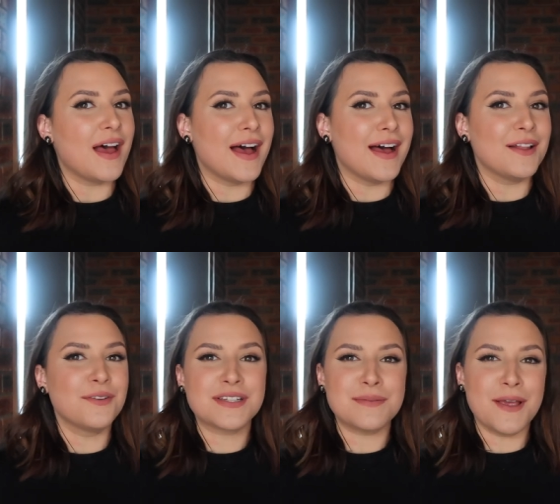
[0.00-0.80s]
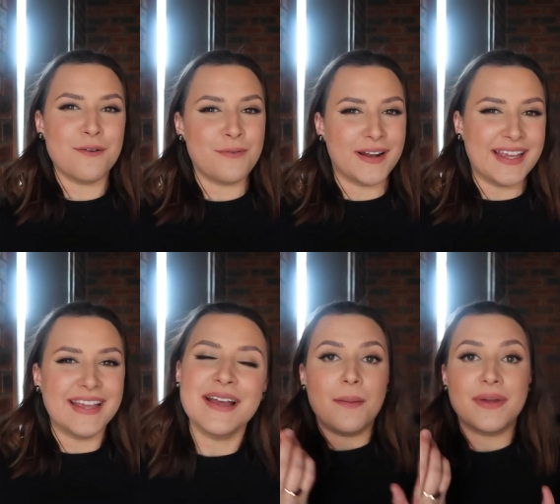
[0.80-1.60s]
it looks a bit funny
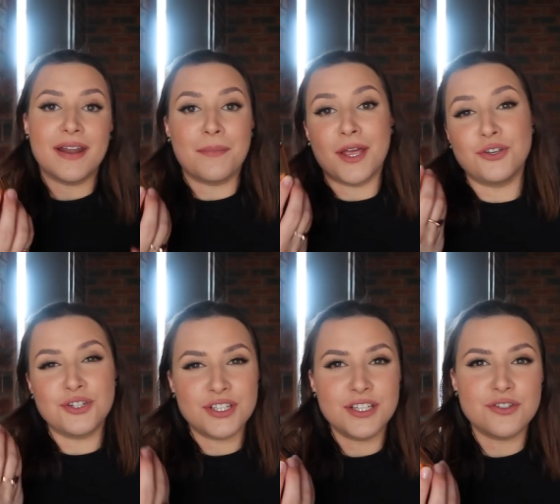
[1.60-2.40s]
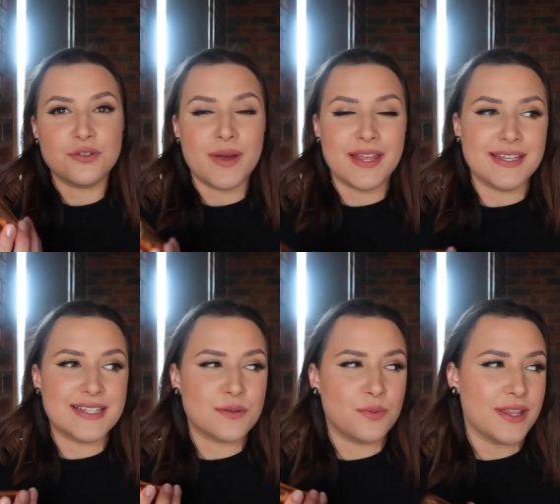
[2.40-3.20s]
here, but I usually do wear
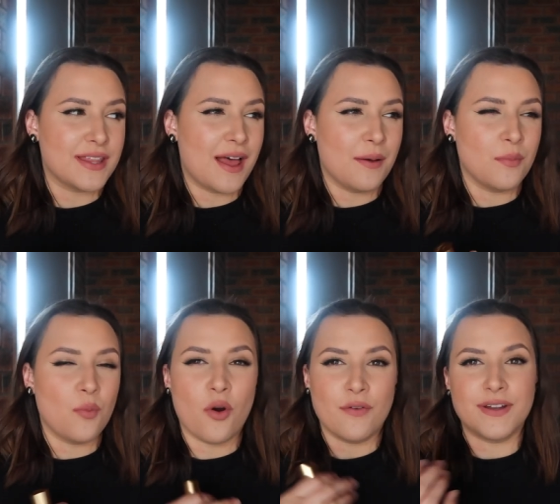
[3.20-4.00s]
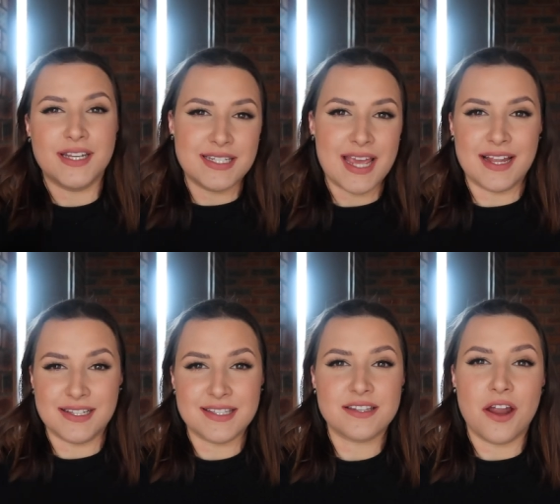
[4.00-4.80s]
this with more of an
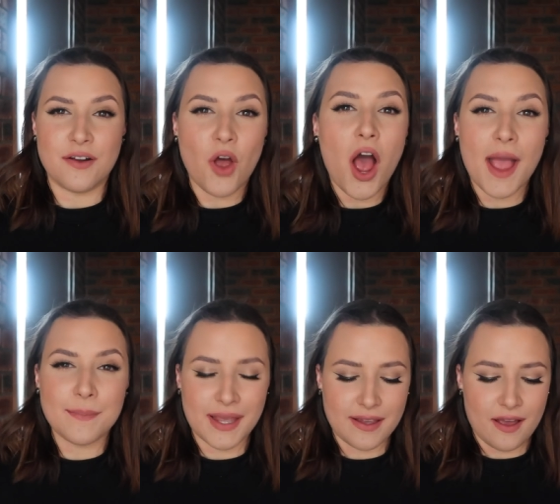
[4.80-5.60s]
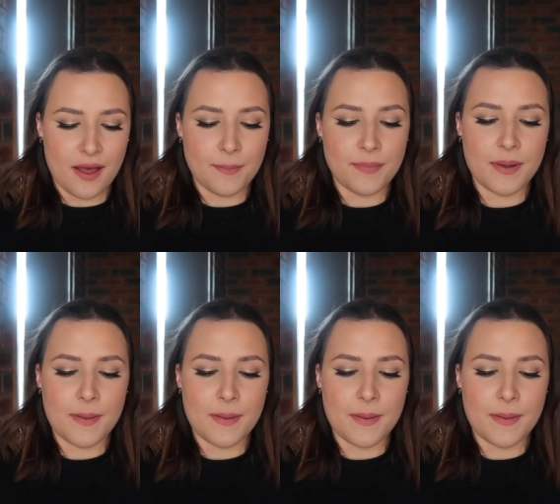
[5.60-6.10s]
intense kind of eye makeup.